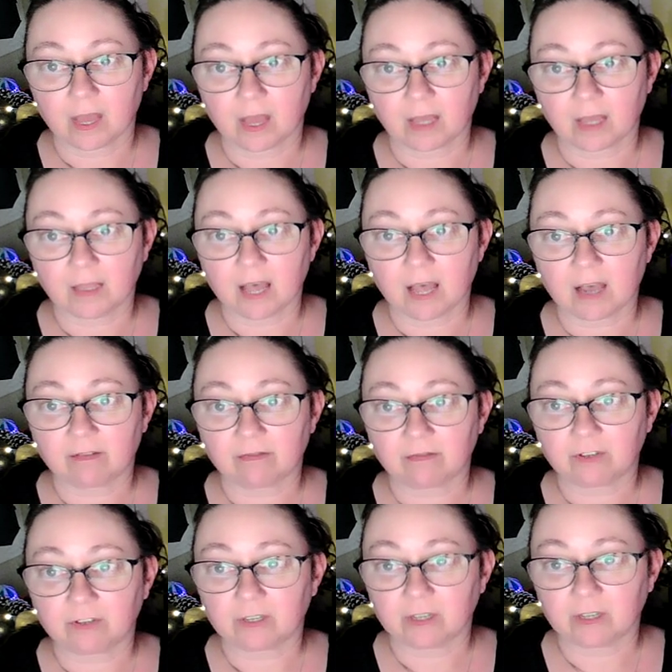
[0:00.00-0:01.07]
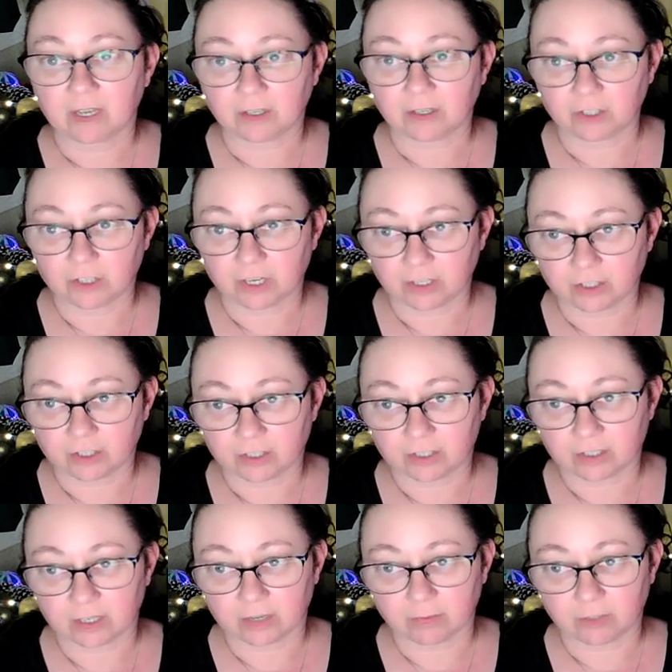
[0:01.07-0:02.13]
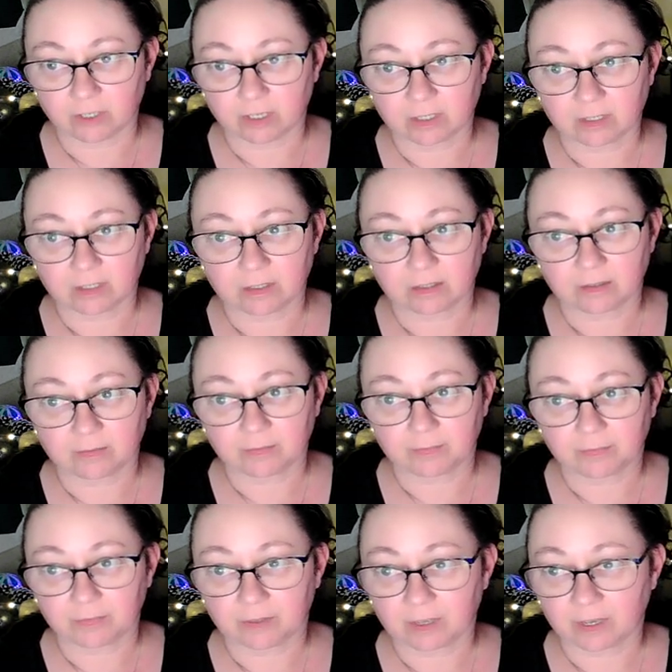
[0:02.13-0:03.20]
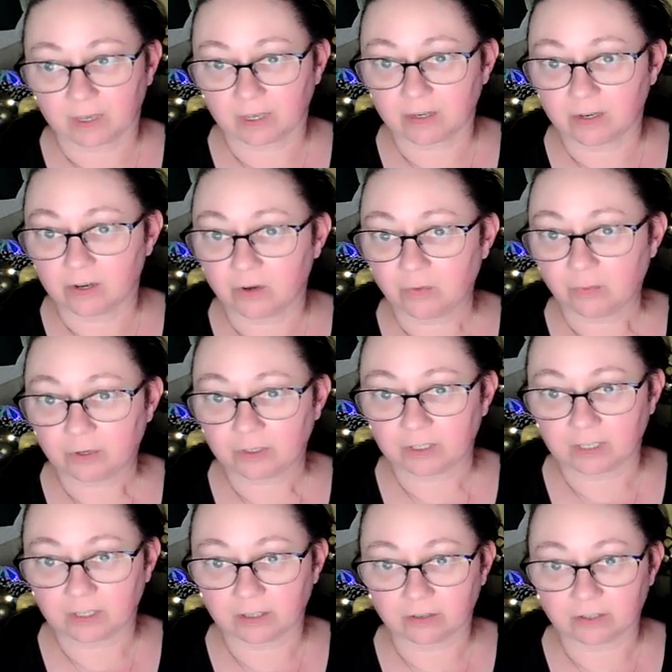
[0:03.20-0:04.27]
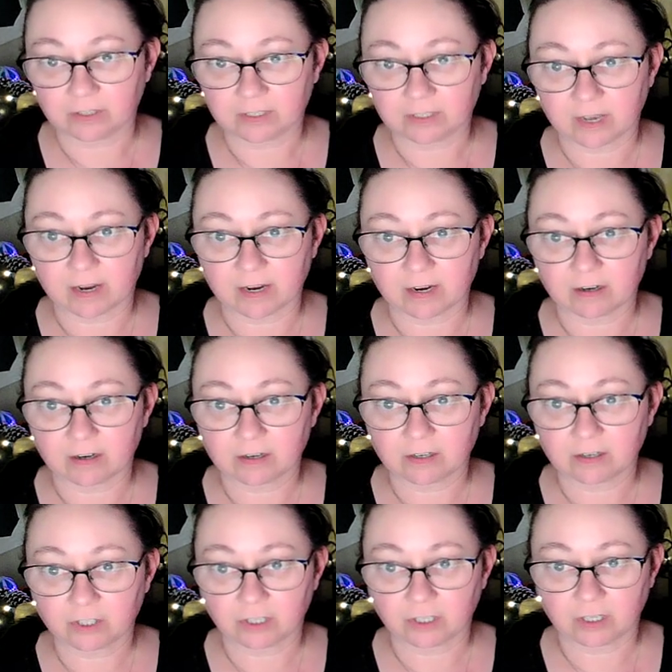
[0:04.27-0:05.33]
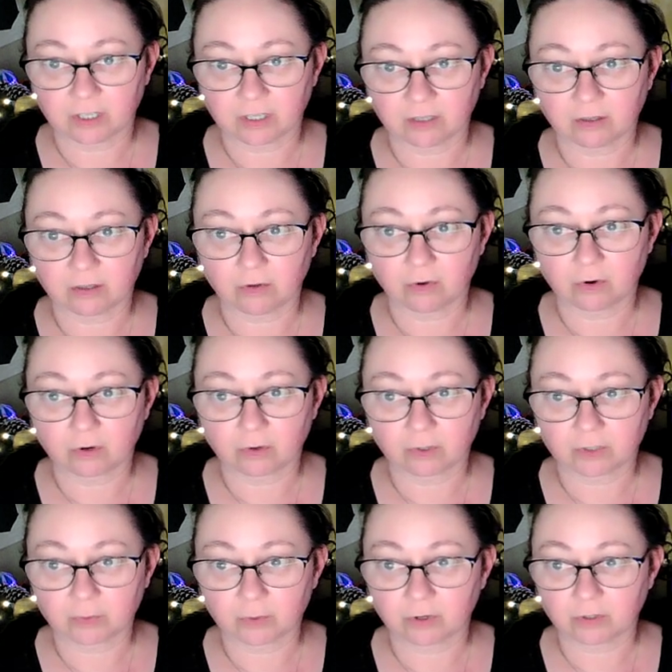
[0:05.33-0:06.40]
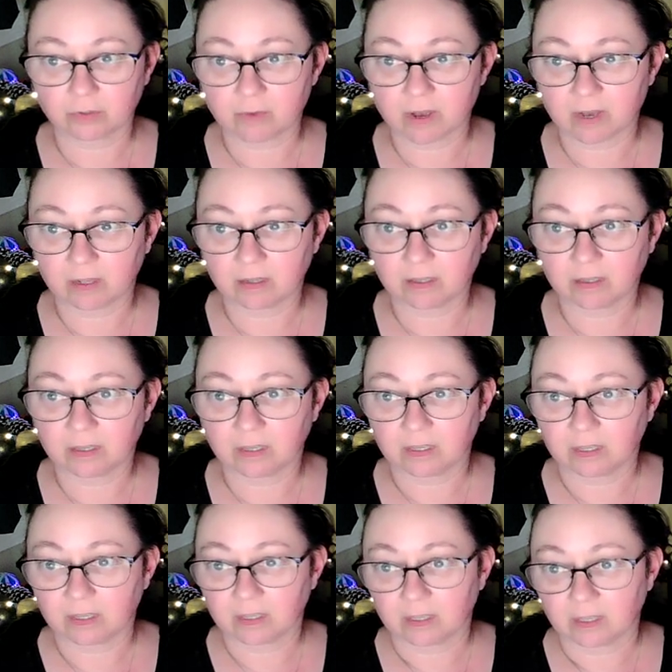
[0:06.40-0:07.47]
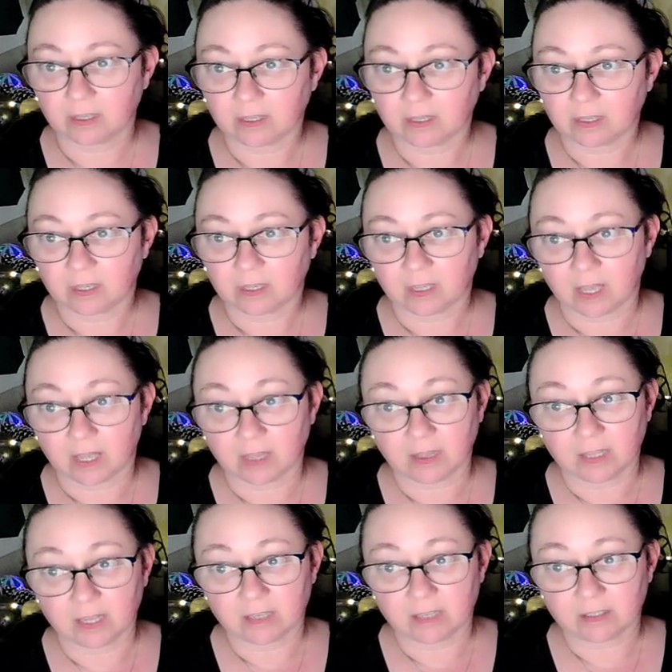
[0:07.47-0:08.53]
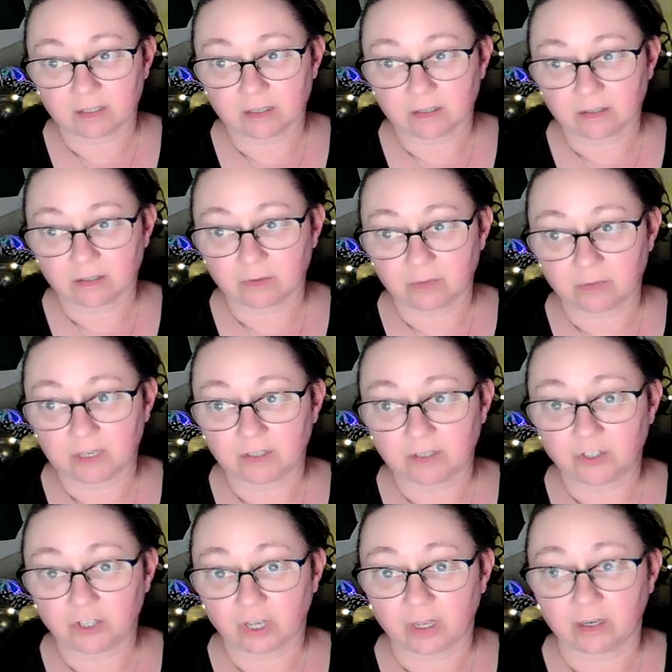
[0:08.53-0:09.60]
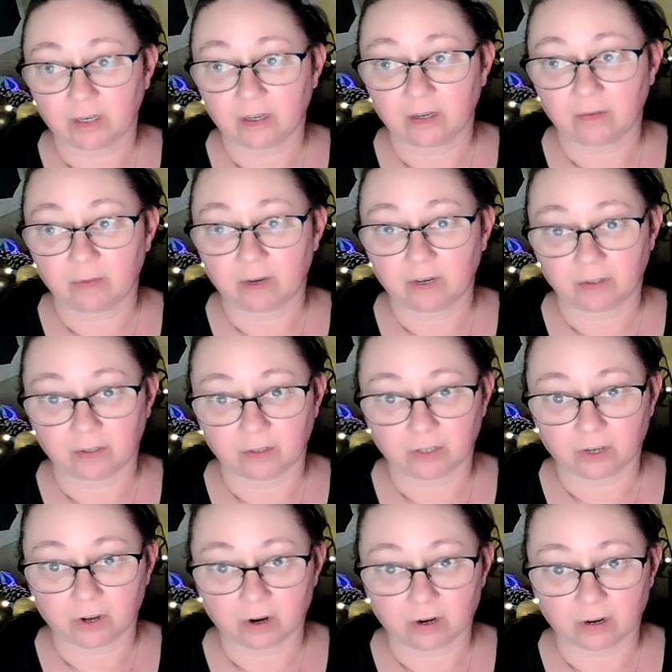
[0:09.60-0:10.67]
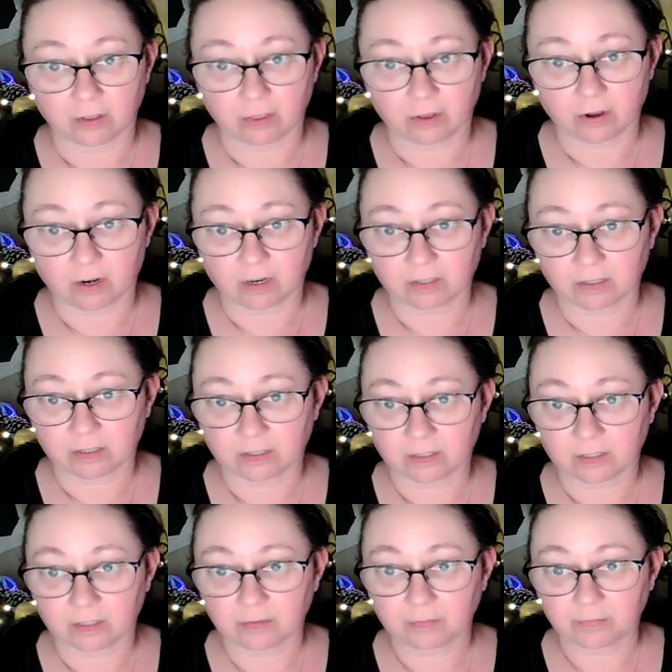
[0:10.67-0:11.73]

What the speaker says: I laughed and changed the subject. I had no particular desire to kill Lorquas Potmel, unless to be a Jed among the Tharks.